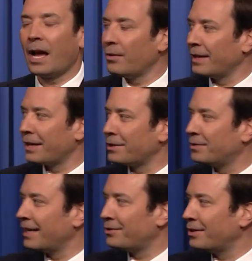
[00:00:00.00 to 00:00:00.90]
I don't think that's,
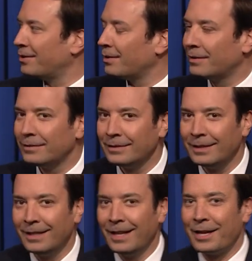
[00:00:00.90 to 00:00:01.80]
they should.
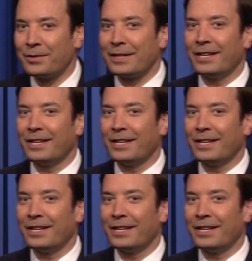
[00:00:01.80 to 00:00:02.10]
That's right.